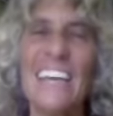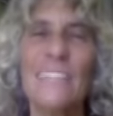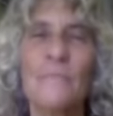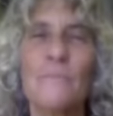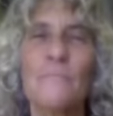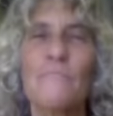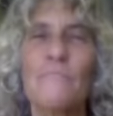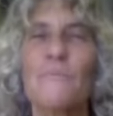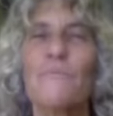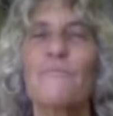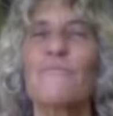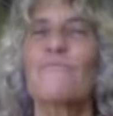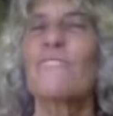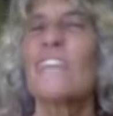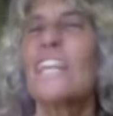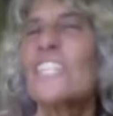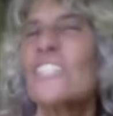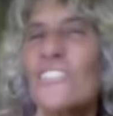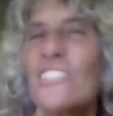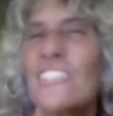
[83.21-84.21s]
and
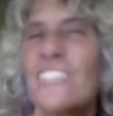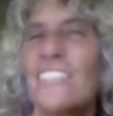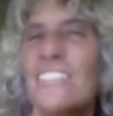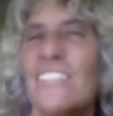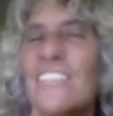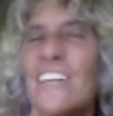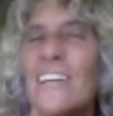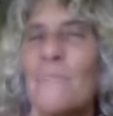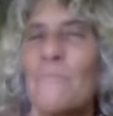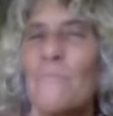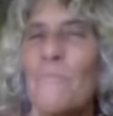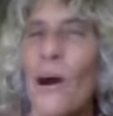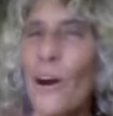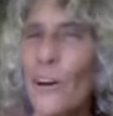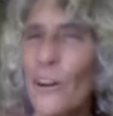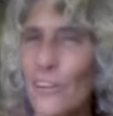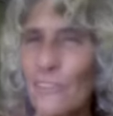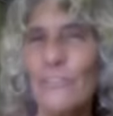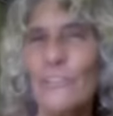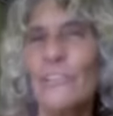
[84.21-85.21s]
precious
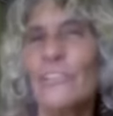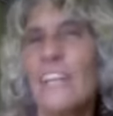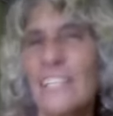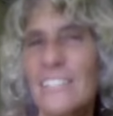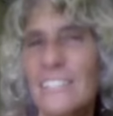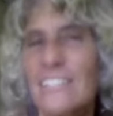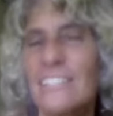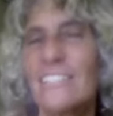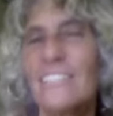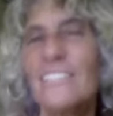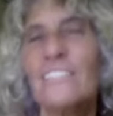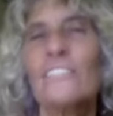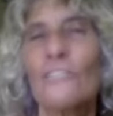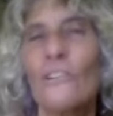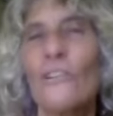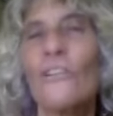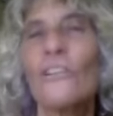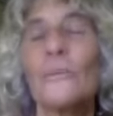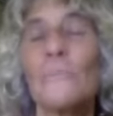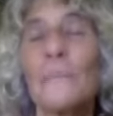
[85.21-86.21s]
part of your essence is
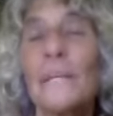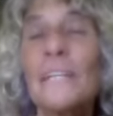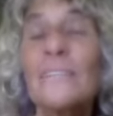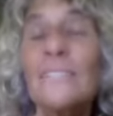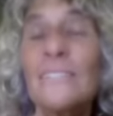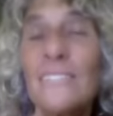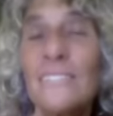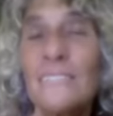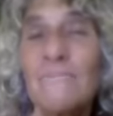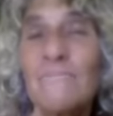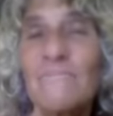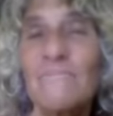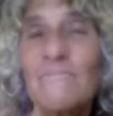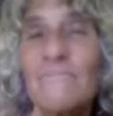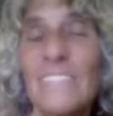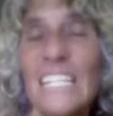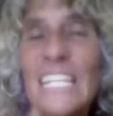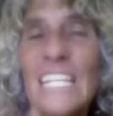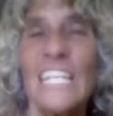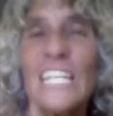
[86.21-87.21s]
all about.
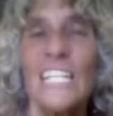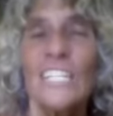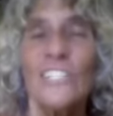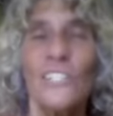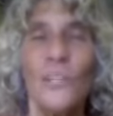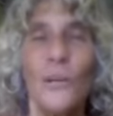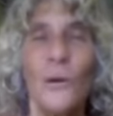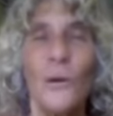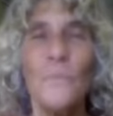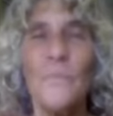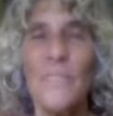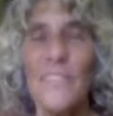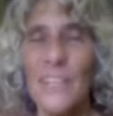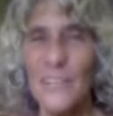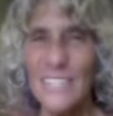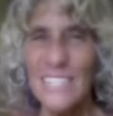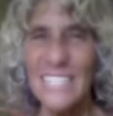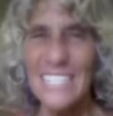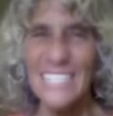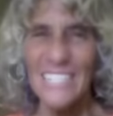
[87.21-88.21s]
Mm. So
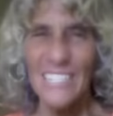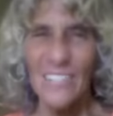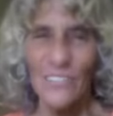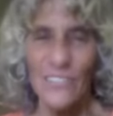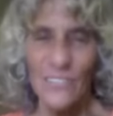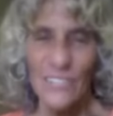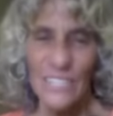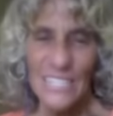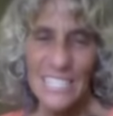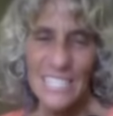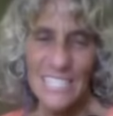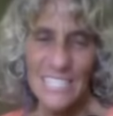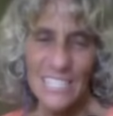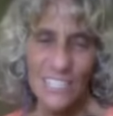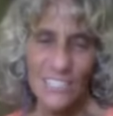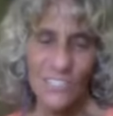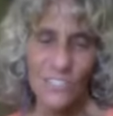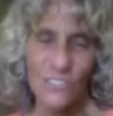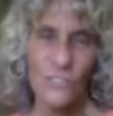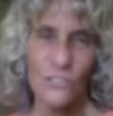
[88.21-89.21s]
there is, you know, there is this
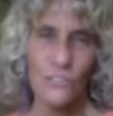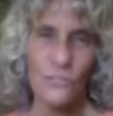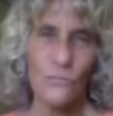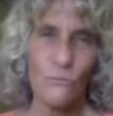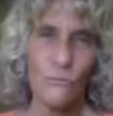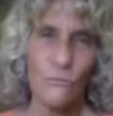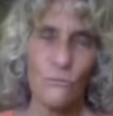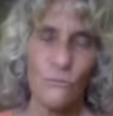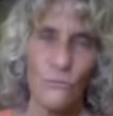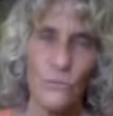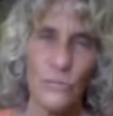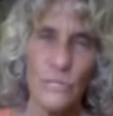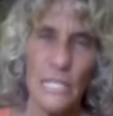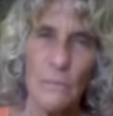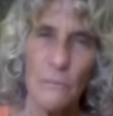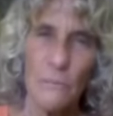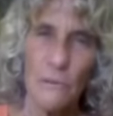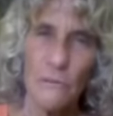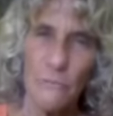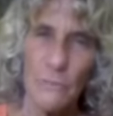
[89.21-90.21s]

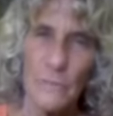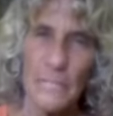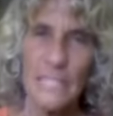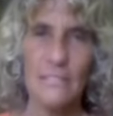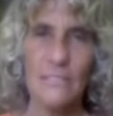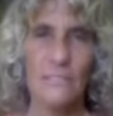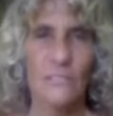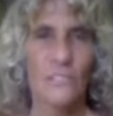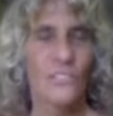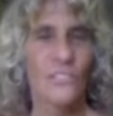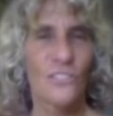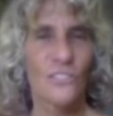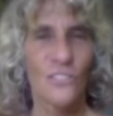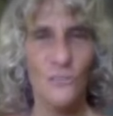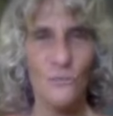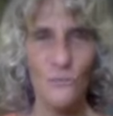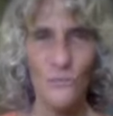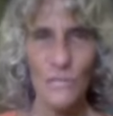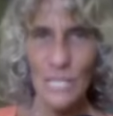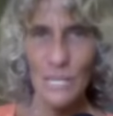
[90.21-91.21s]
stream of being, this
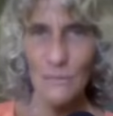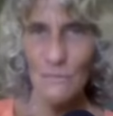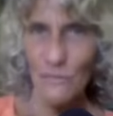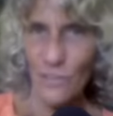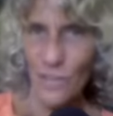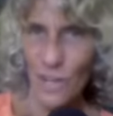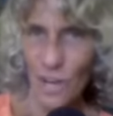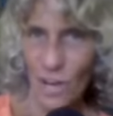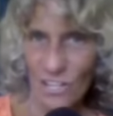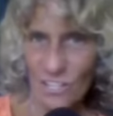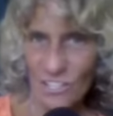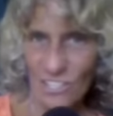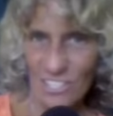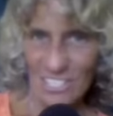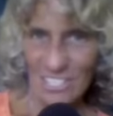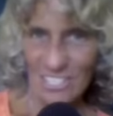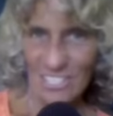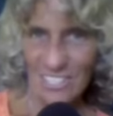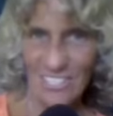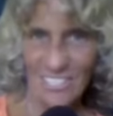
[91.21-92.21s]
stream of
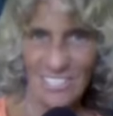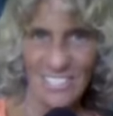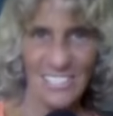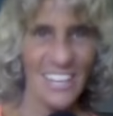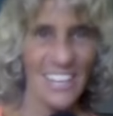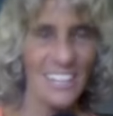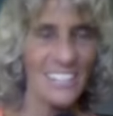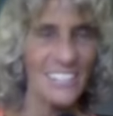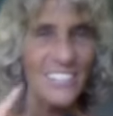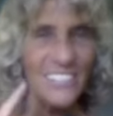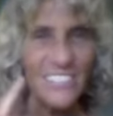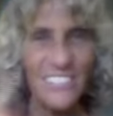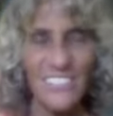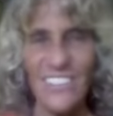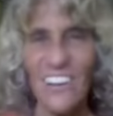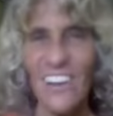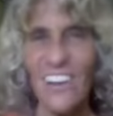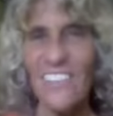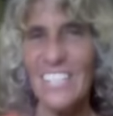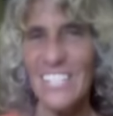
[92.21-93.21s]
consciousness connected to
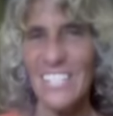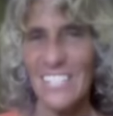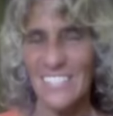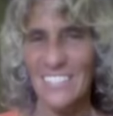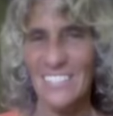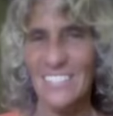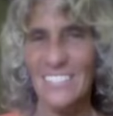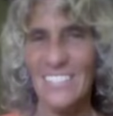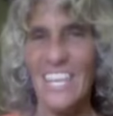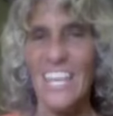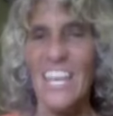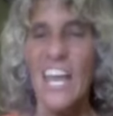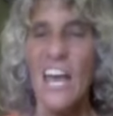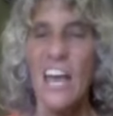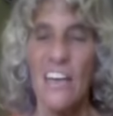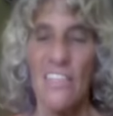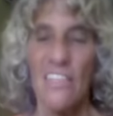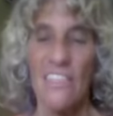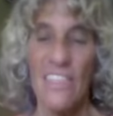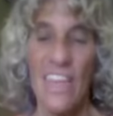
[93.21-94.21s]
the all that is
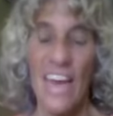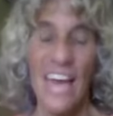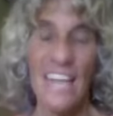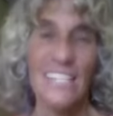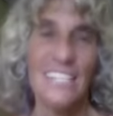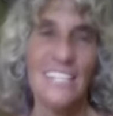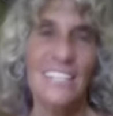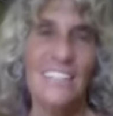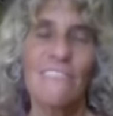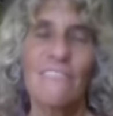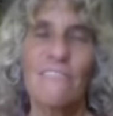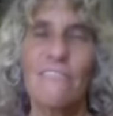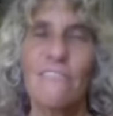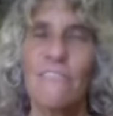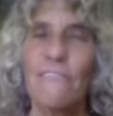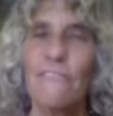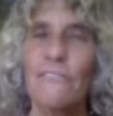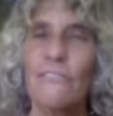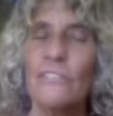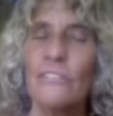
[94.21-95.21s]
that
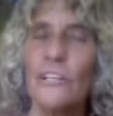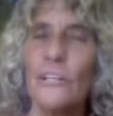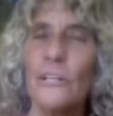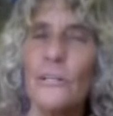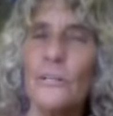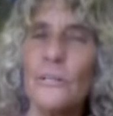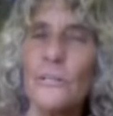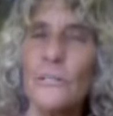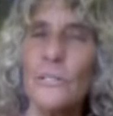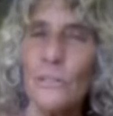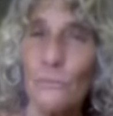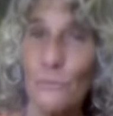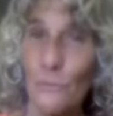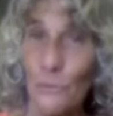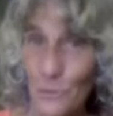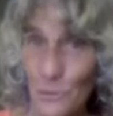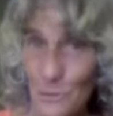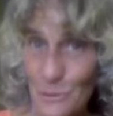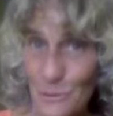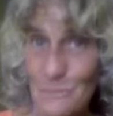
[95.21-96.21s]
flows
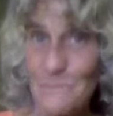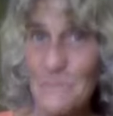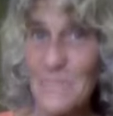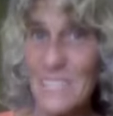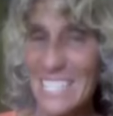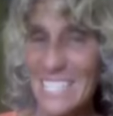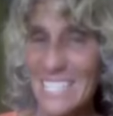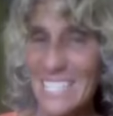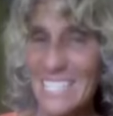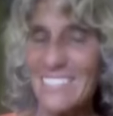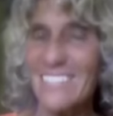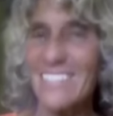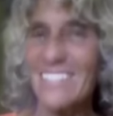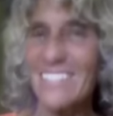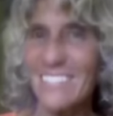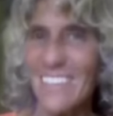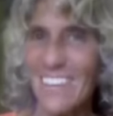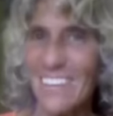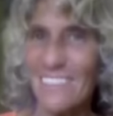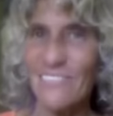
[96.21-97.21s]
through into this
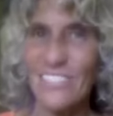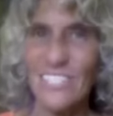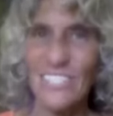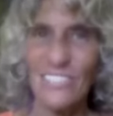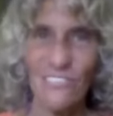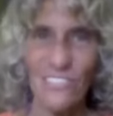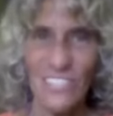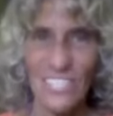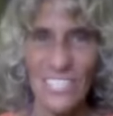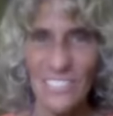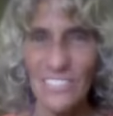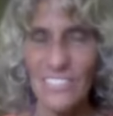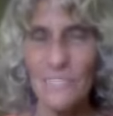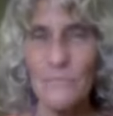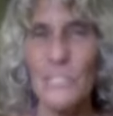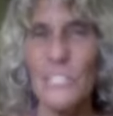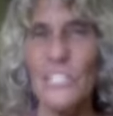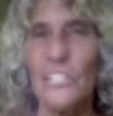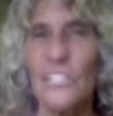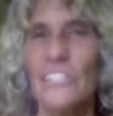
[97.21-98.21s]
life, this physical
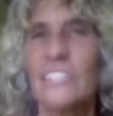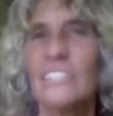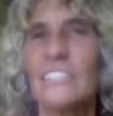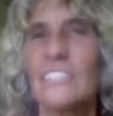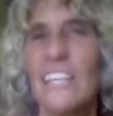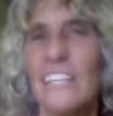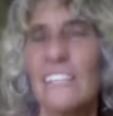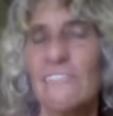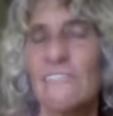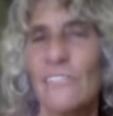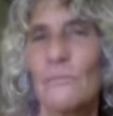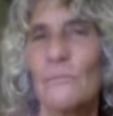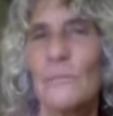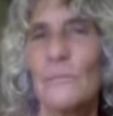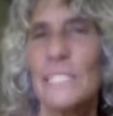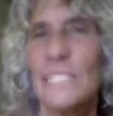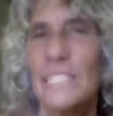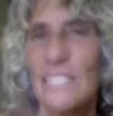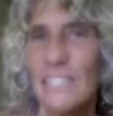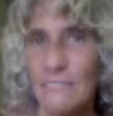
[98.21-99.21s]
and material life that
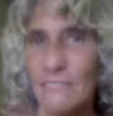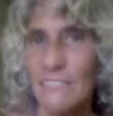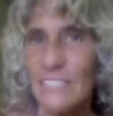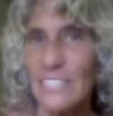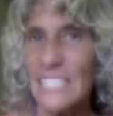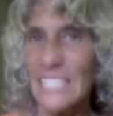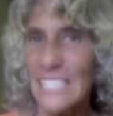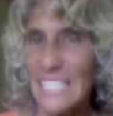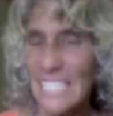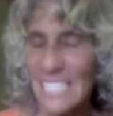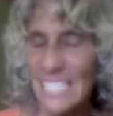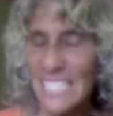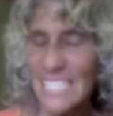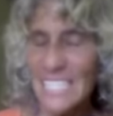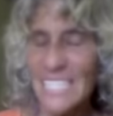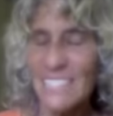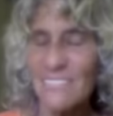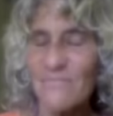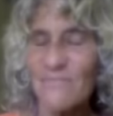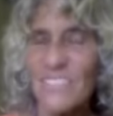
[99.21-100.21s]
we live and
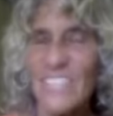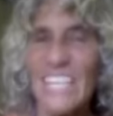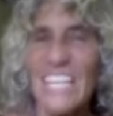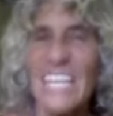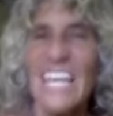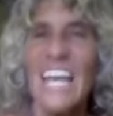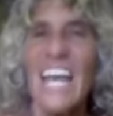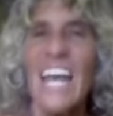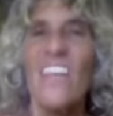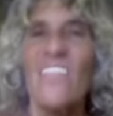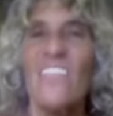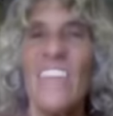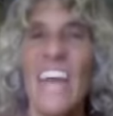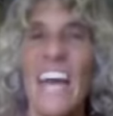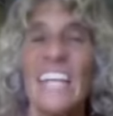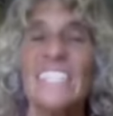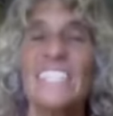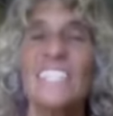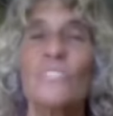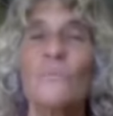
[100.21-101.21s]
lead,
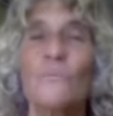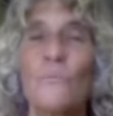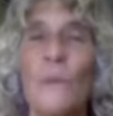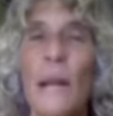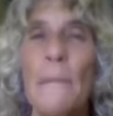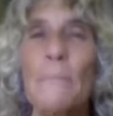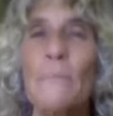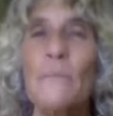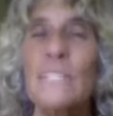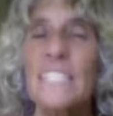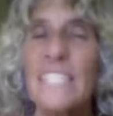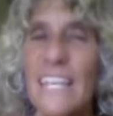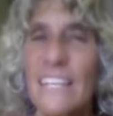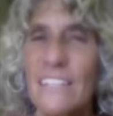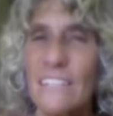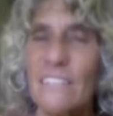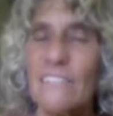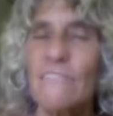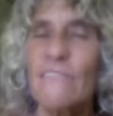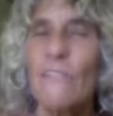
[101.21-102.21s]
that is
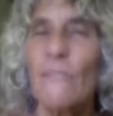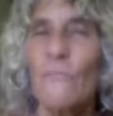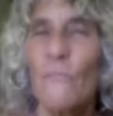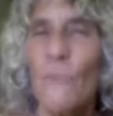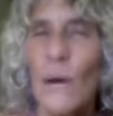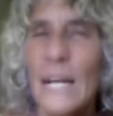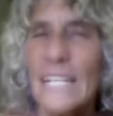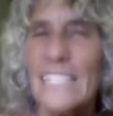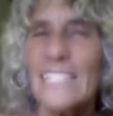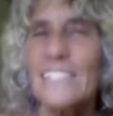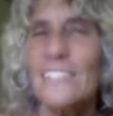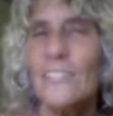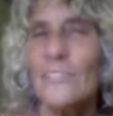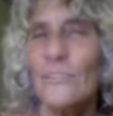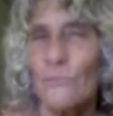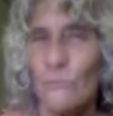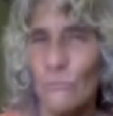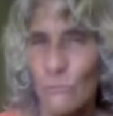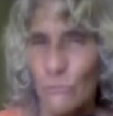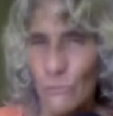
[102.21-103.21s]
representative of what is
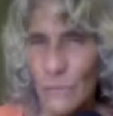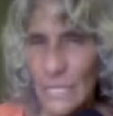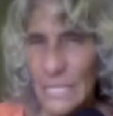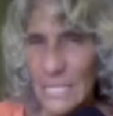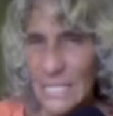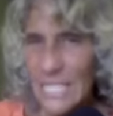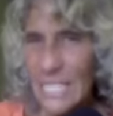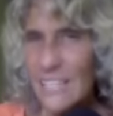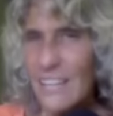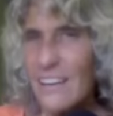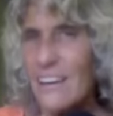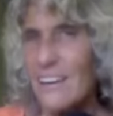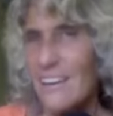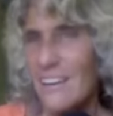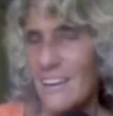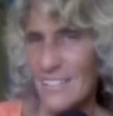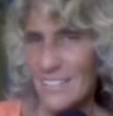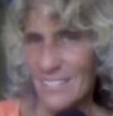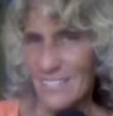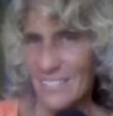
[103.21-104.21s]
really
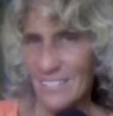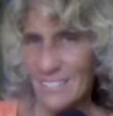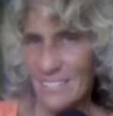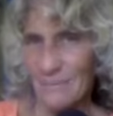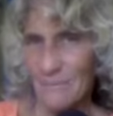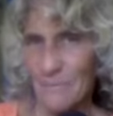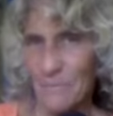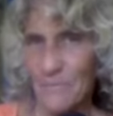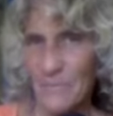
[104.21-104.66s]
us.